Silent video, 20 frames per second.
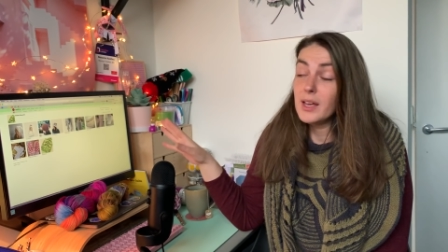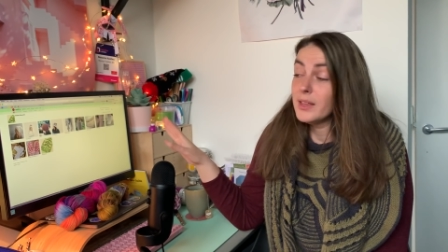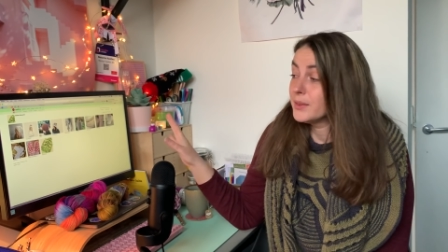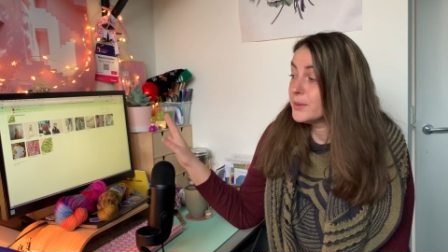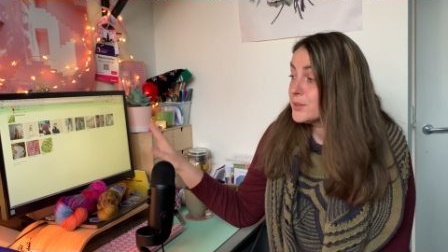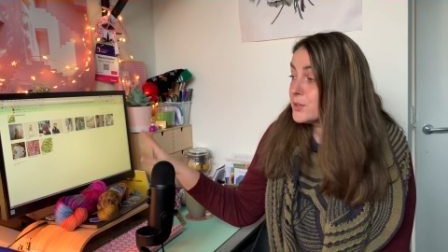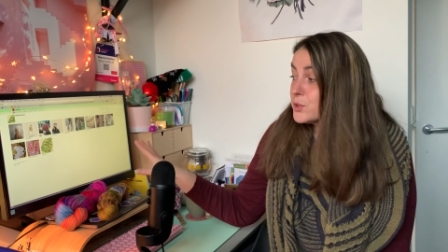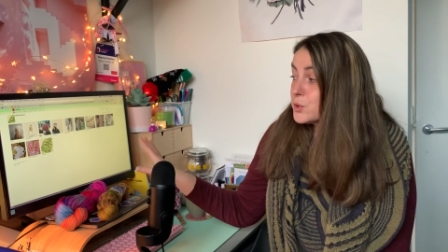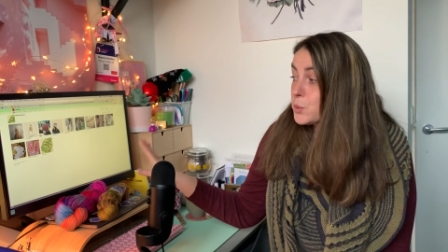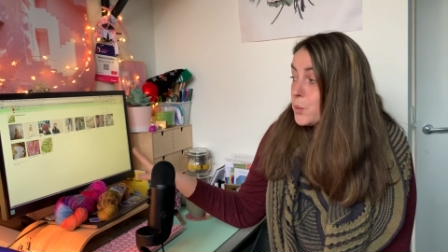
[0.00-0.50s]

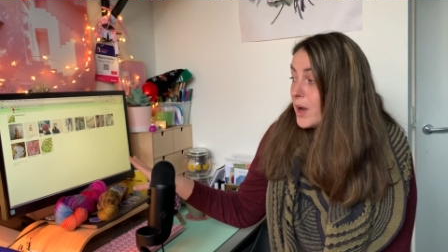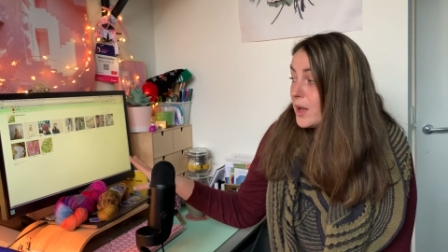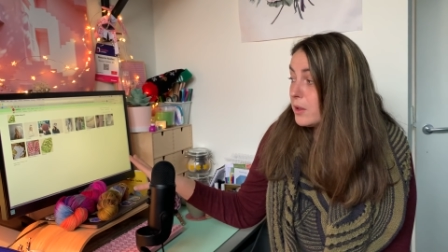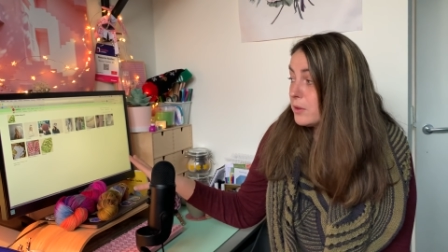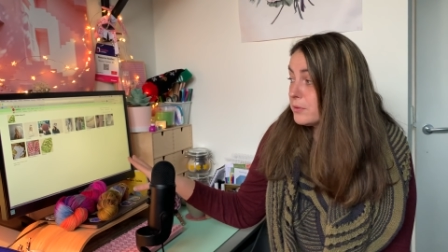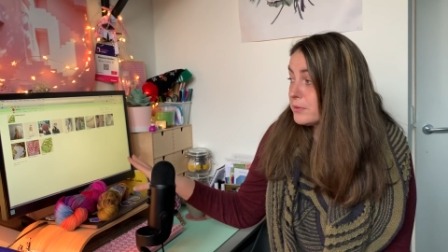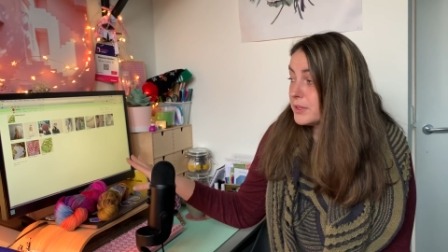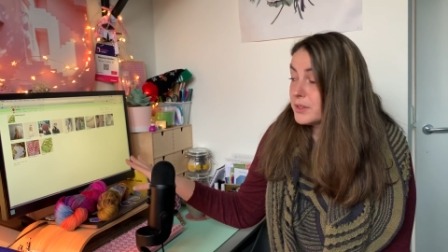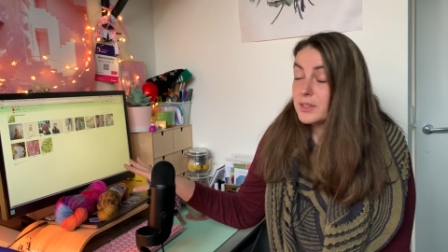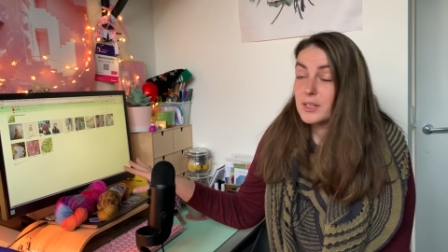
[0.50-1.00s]
There's
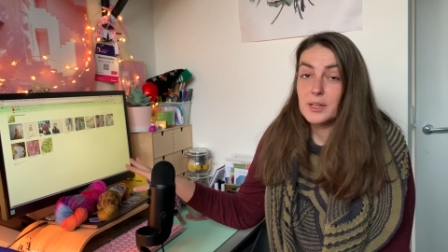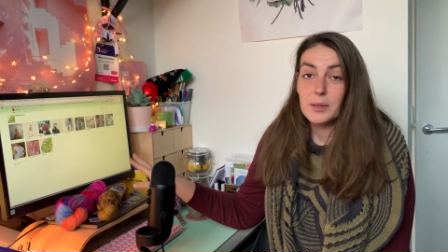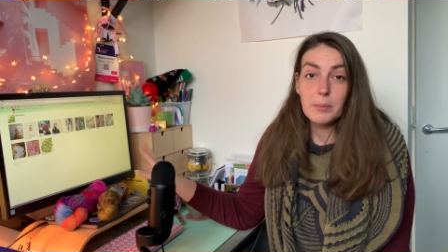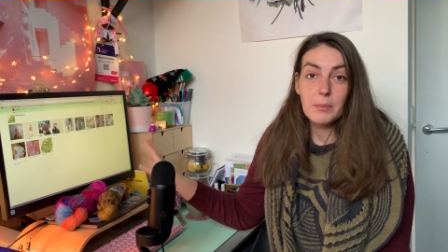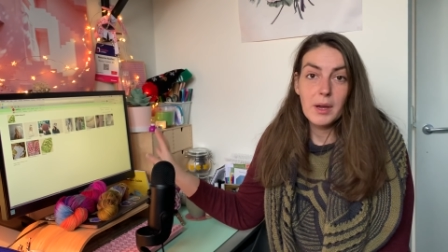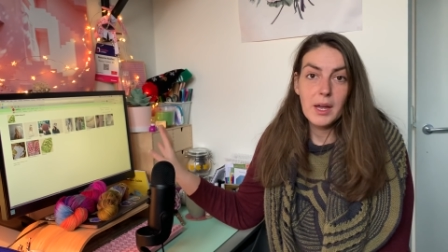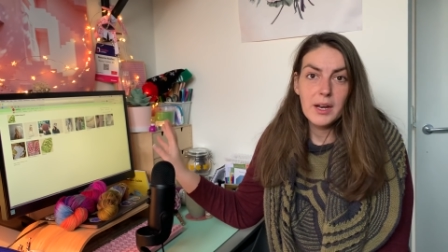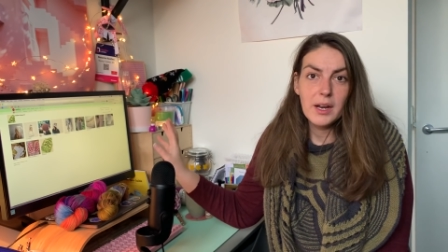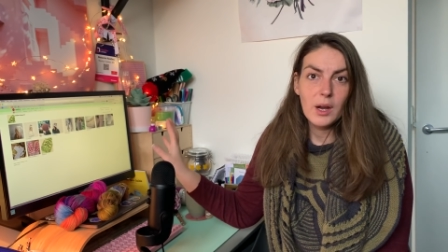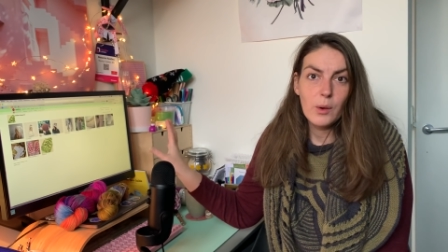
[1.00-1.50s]
12 in
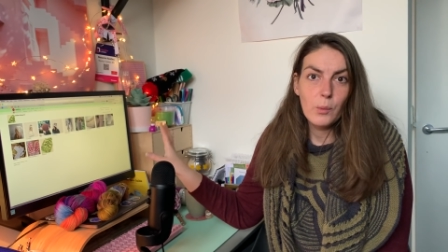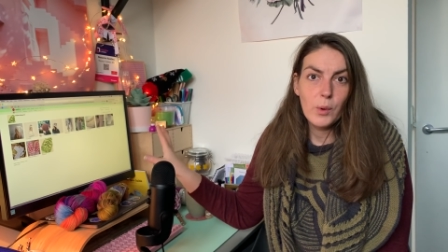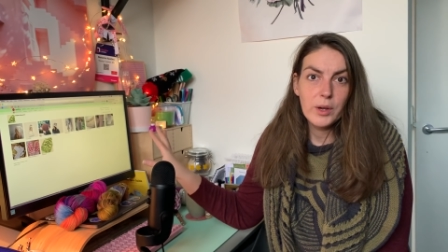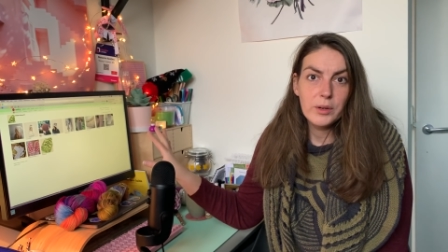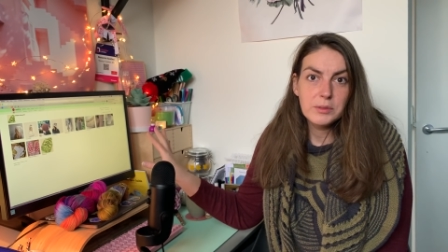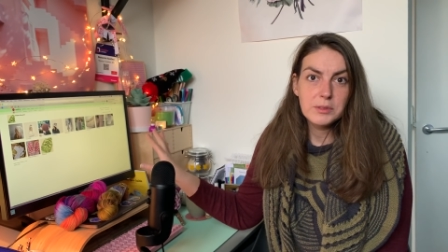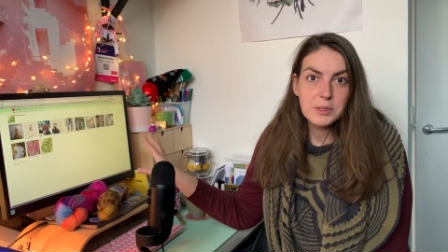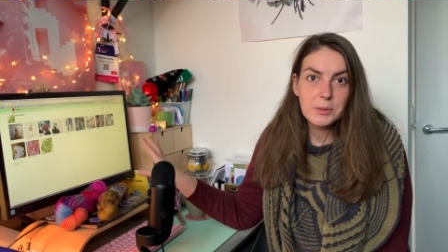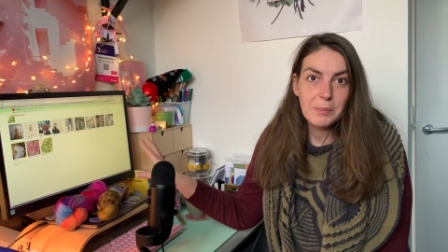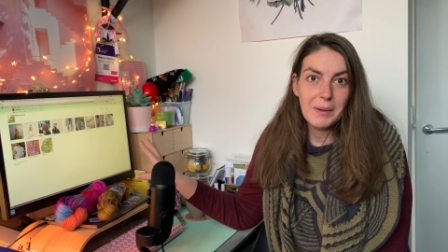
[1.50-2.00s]
them, and I
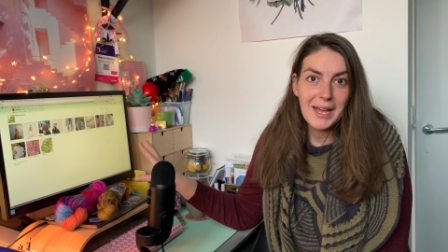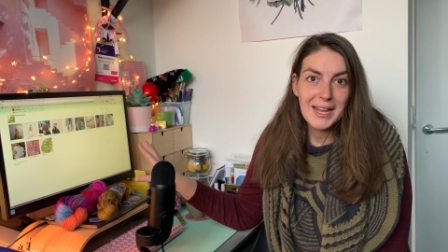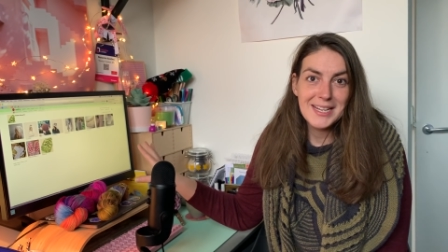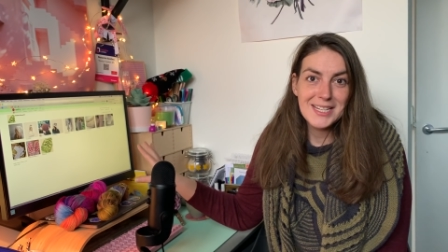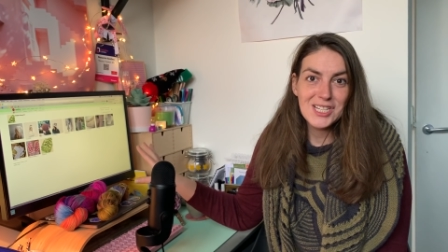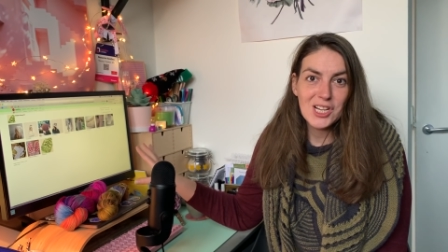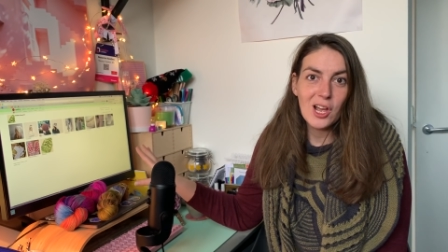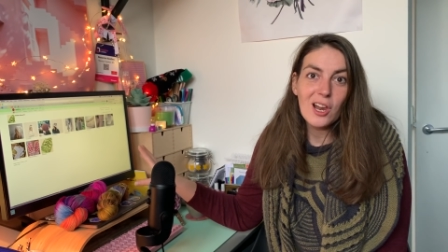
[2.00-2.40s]
won't spend